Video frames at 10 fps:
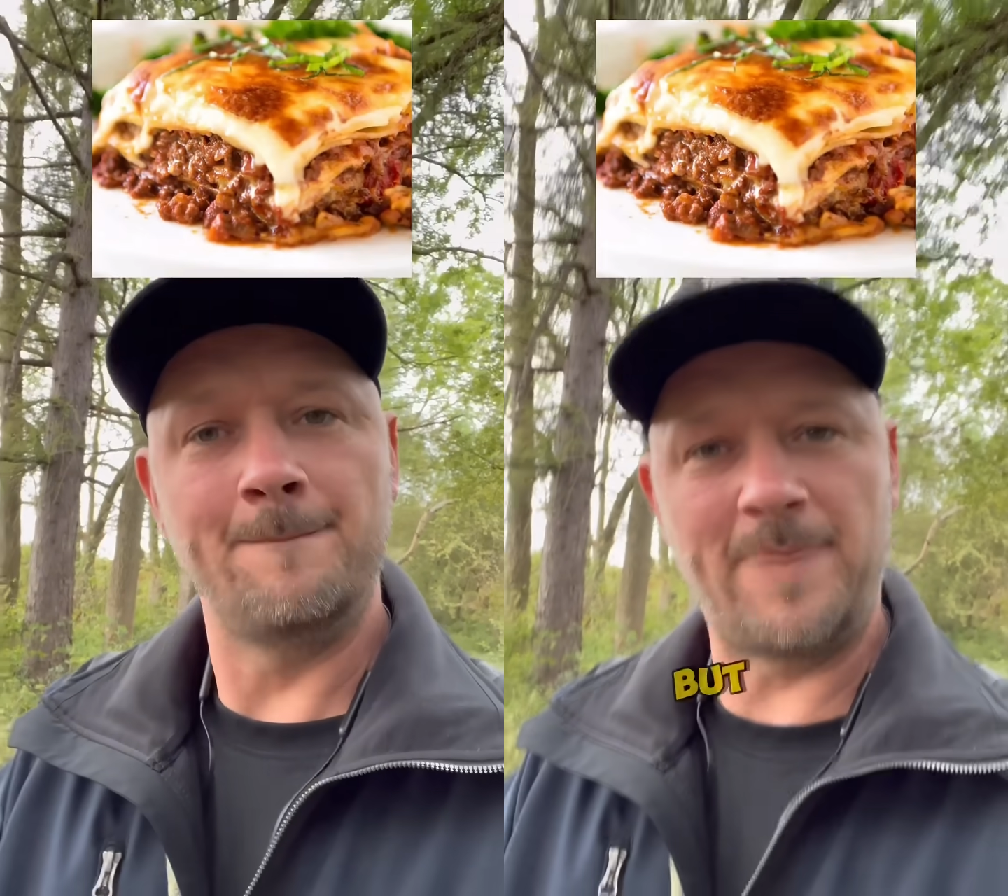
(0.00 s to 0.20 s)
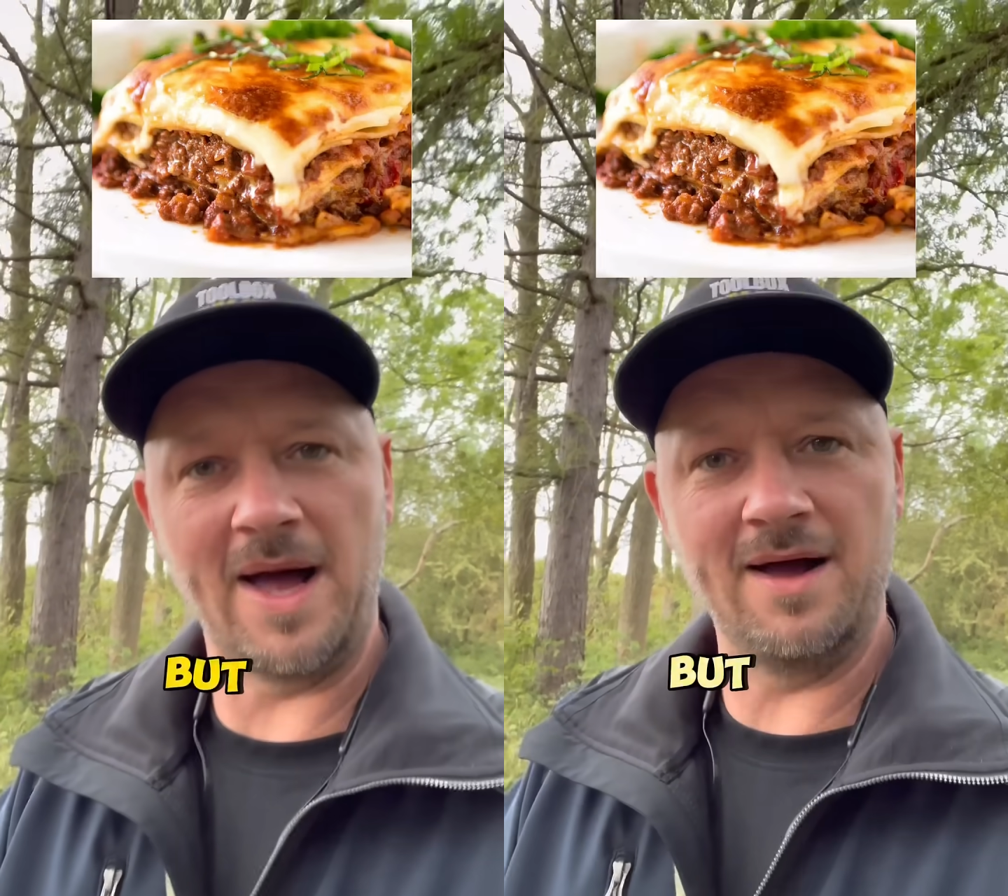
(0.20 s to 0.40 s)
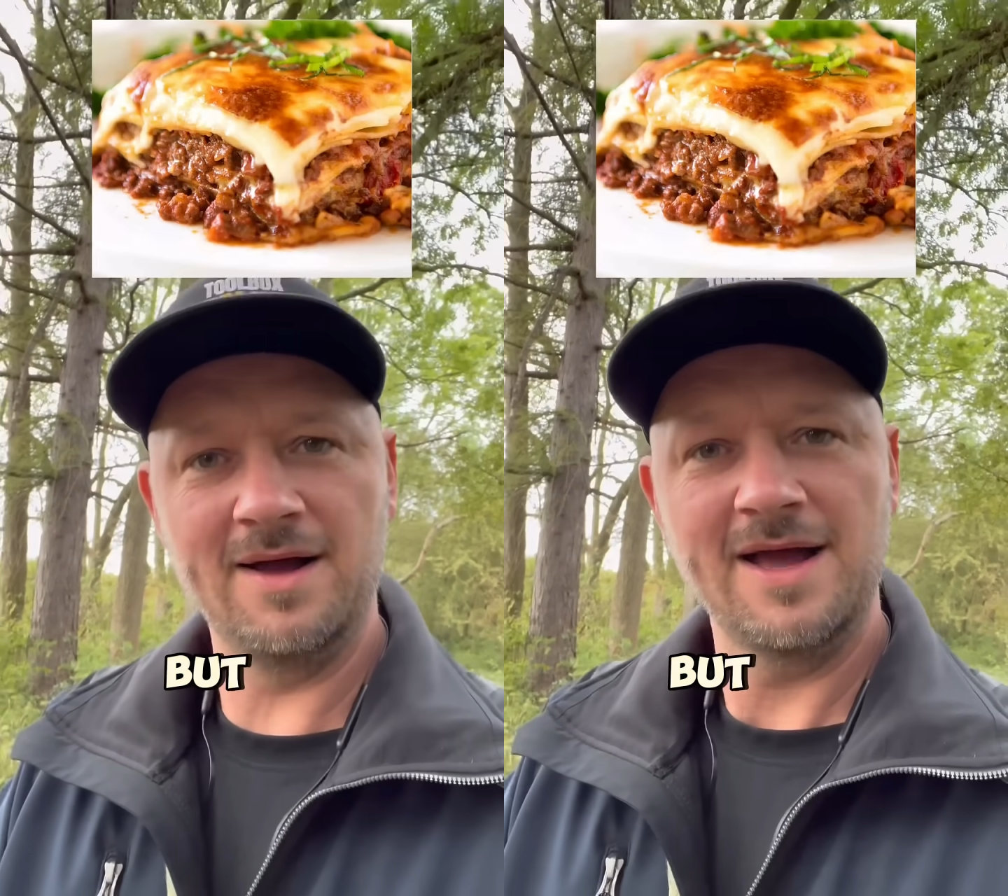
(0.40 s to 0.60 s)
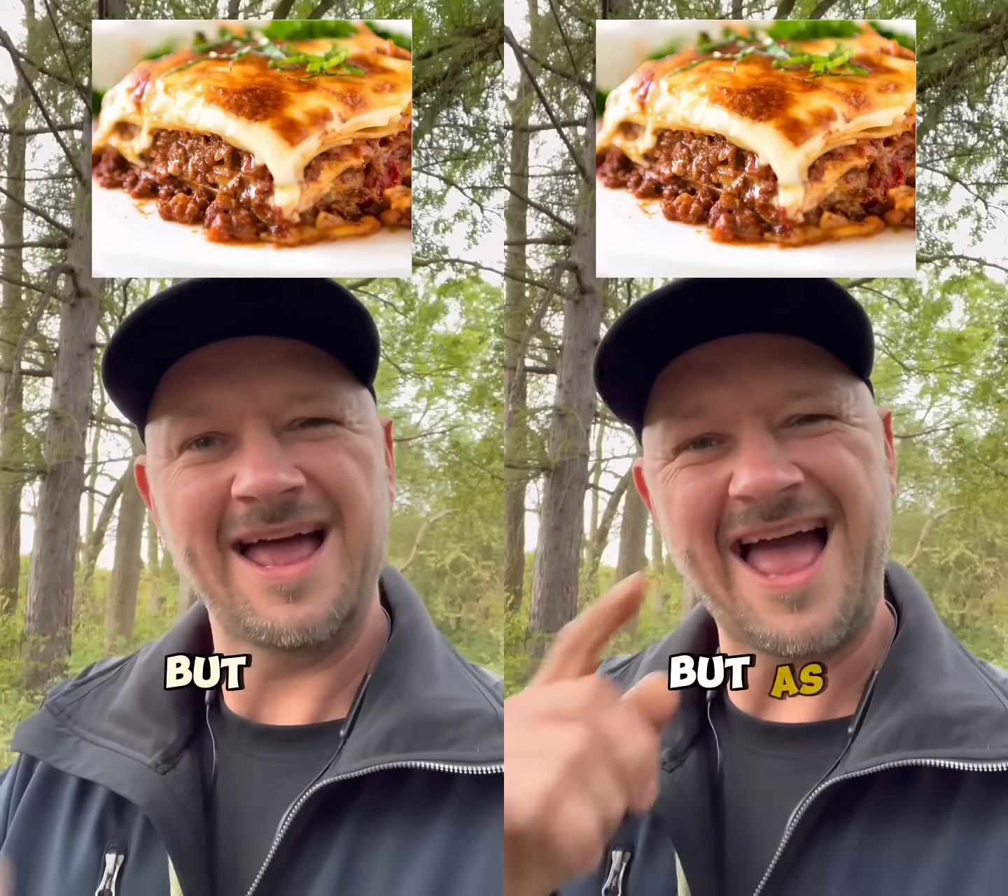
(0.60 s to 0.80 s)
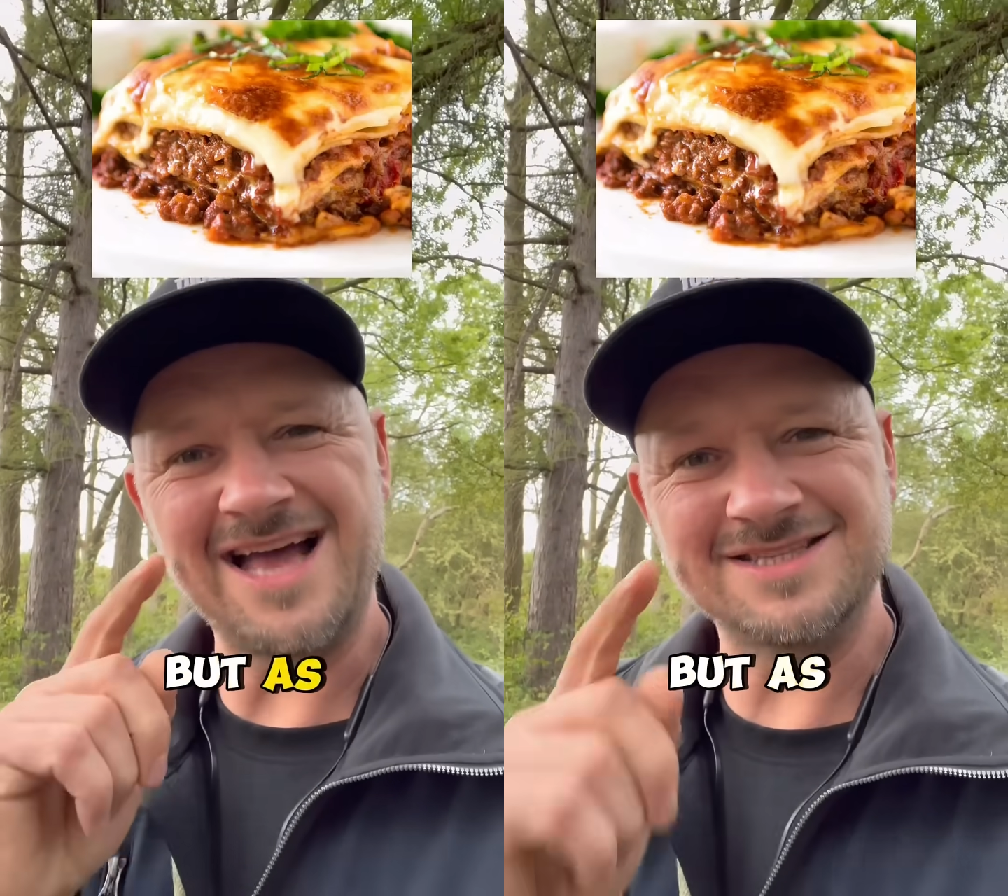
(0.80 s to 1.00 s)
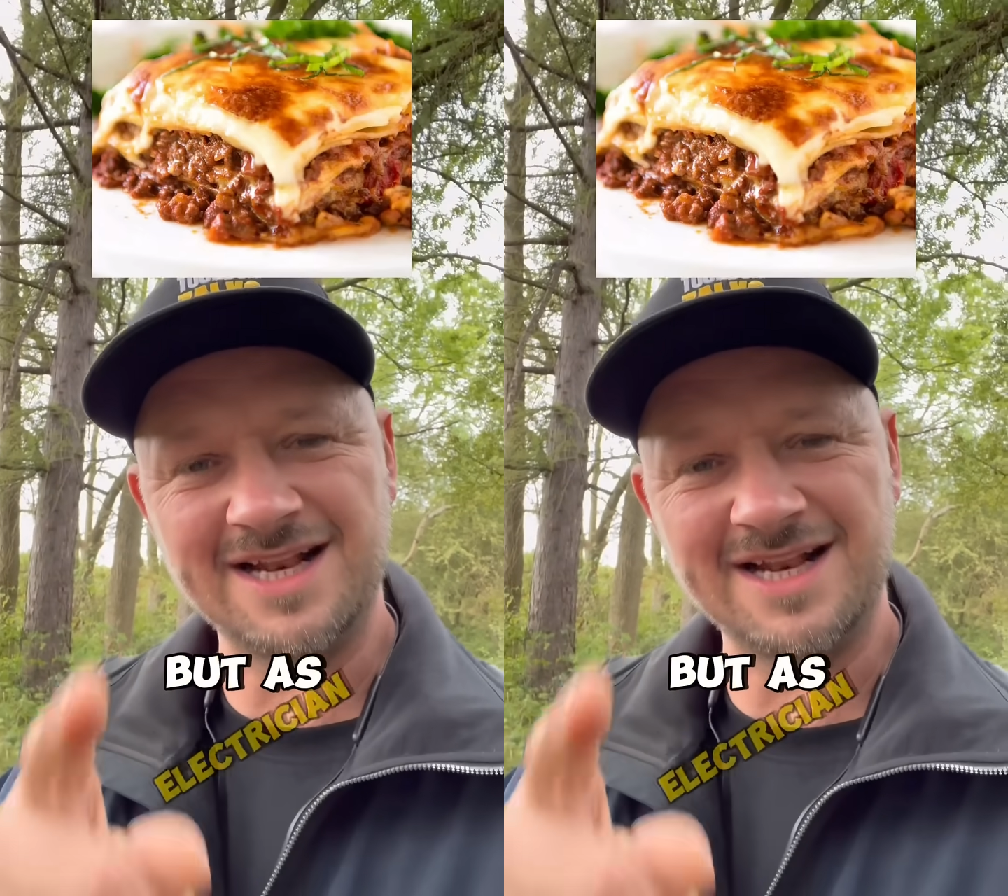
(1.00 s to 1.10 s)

but as an